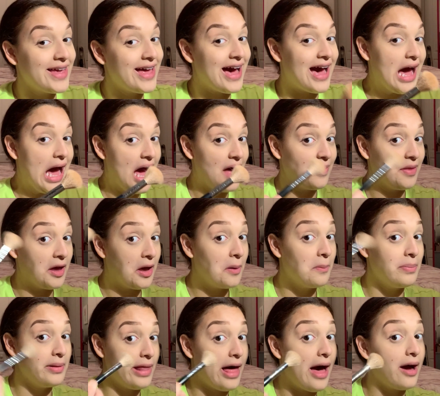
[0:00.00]
I had like a
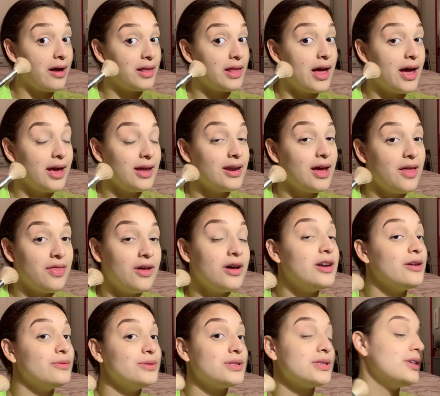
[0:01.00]
black line. I thought
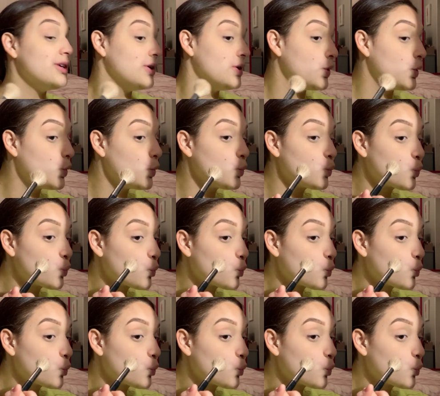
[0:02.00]
it was cute.